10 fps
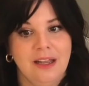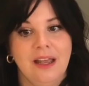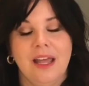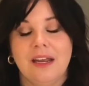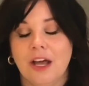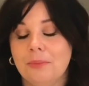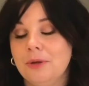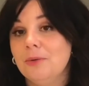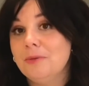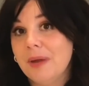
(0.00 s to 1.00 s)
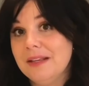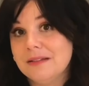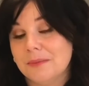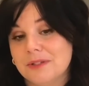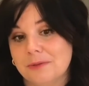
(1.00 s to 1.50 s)
and help you with pay
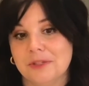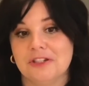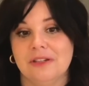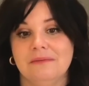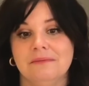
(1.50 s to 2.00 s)
stub submission.